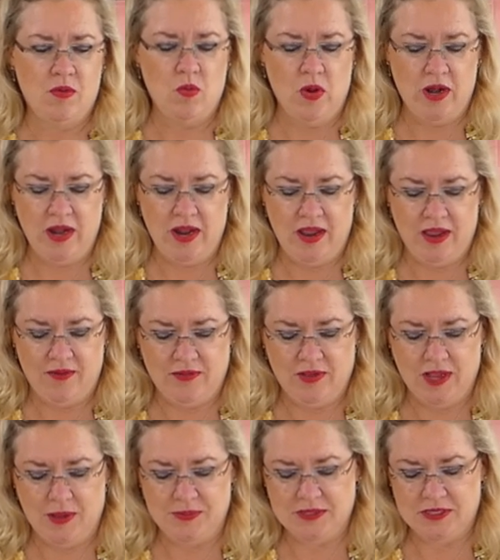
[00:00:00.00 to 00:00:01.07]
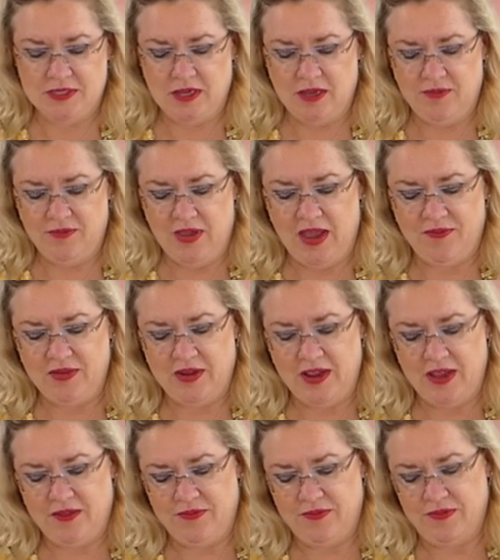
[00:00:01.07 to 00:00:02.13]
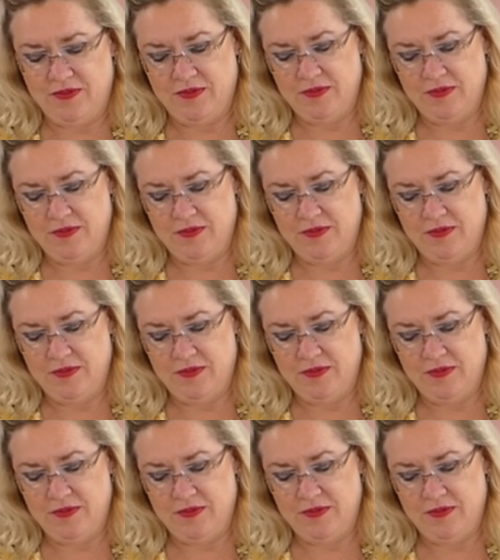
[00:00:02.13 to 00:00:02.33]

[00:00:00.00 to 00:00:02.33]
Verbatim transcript: one and a half cups of half and half.